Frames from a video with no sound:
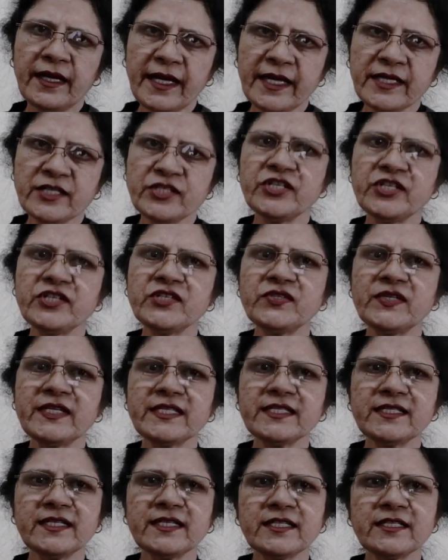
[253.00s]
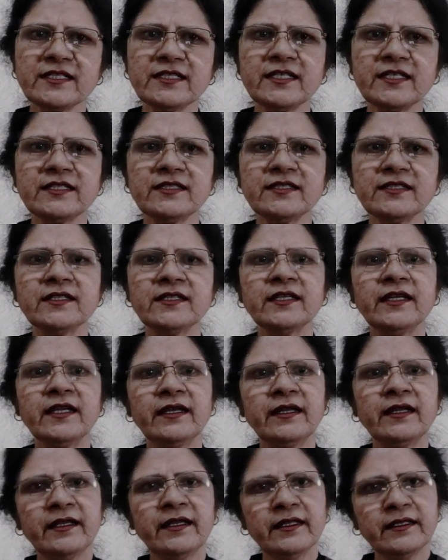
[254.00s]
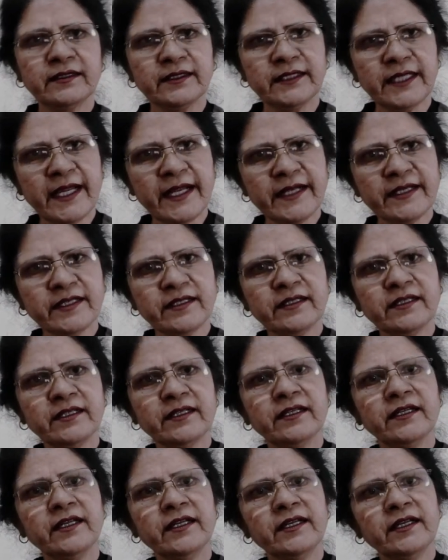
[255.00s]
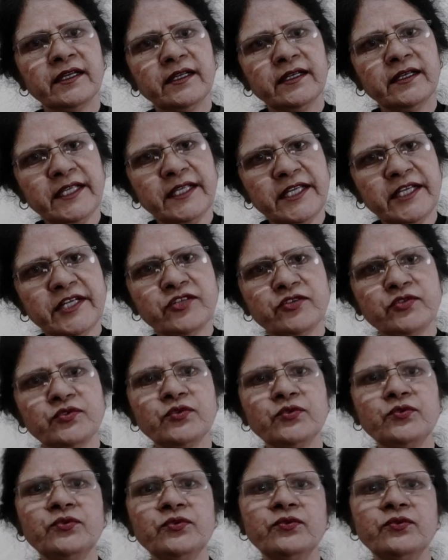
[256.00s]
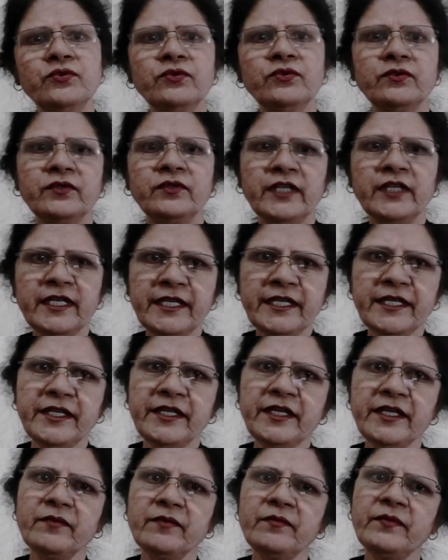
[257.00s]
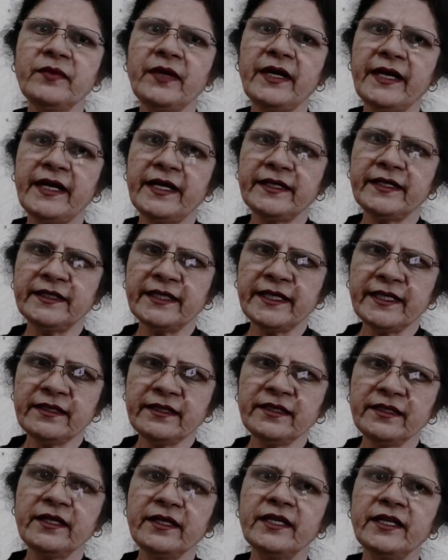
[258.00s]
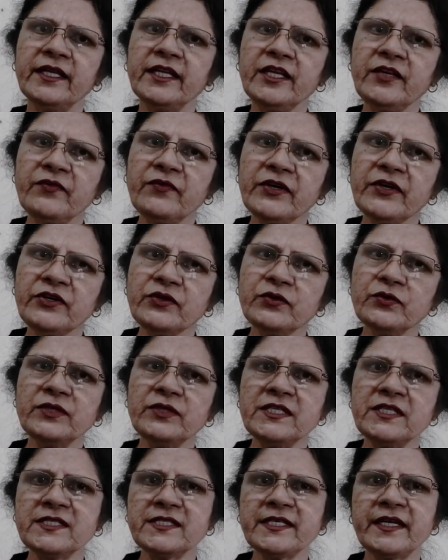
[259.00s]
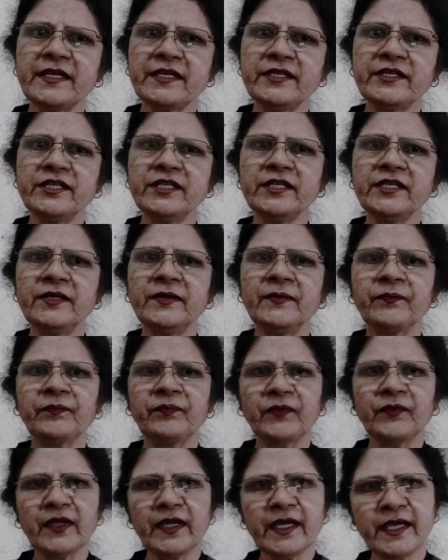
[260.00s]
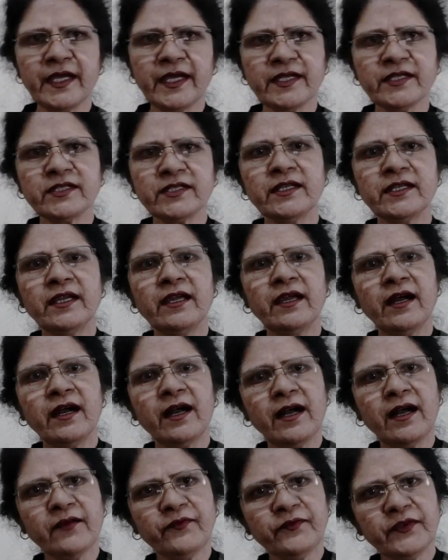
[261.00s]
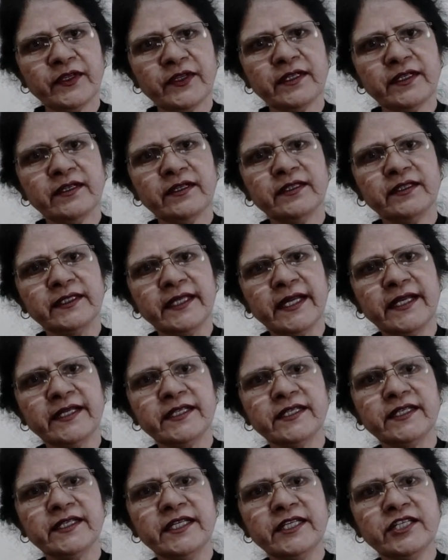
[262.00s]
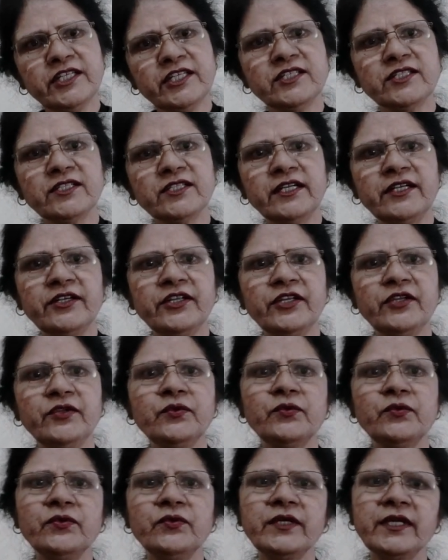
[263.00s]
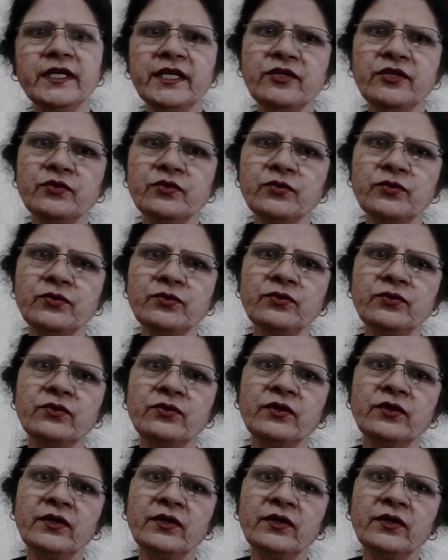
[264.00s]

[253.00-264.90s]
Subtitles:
anxious restlessness that leads to delirium and then even to insanity, and after that it is continued into